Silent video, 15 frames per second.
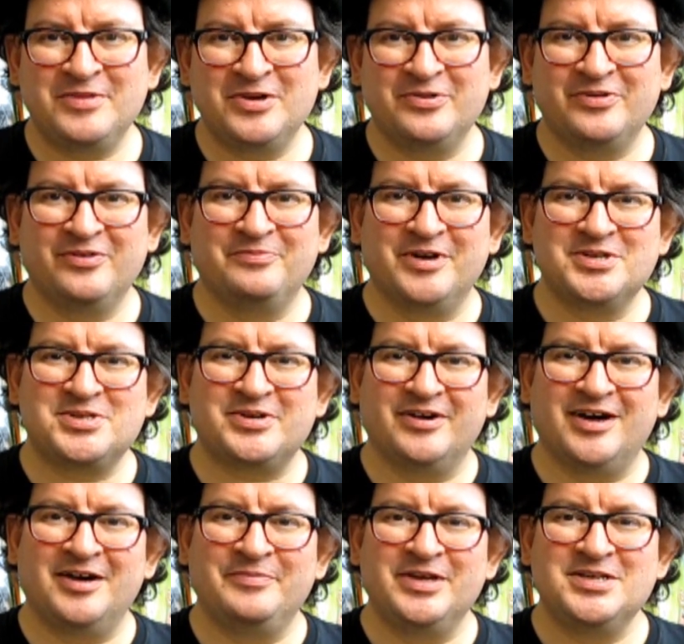the owner of Monster
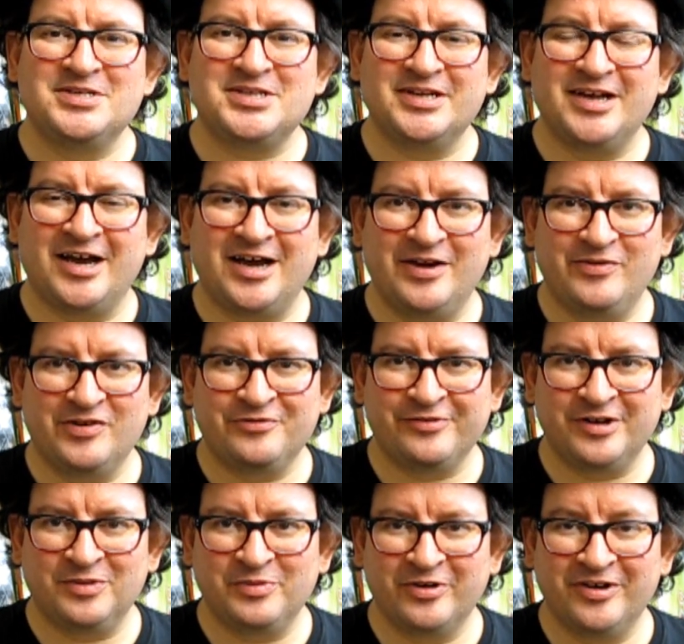Hobbies in High River,
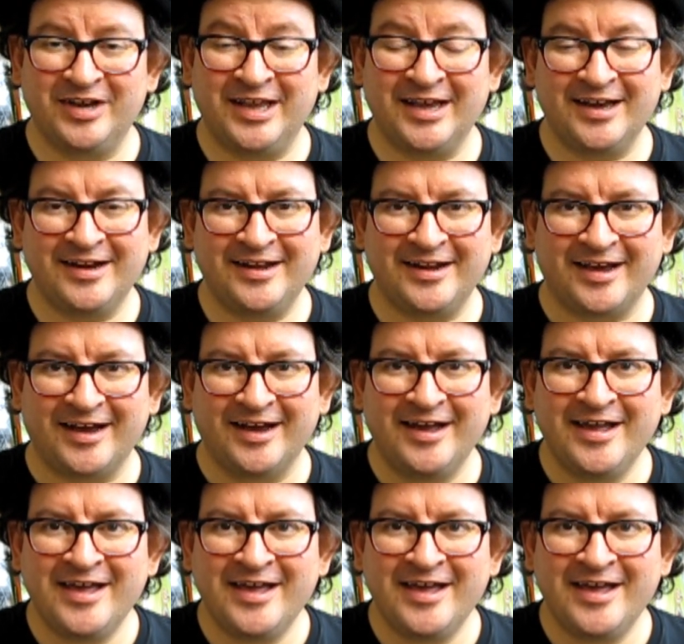Alberta, Canada.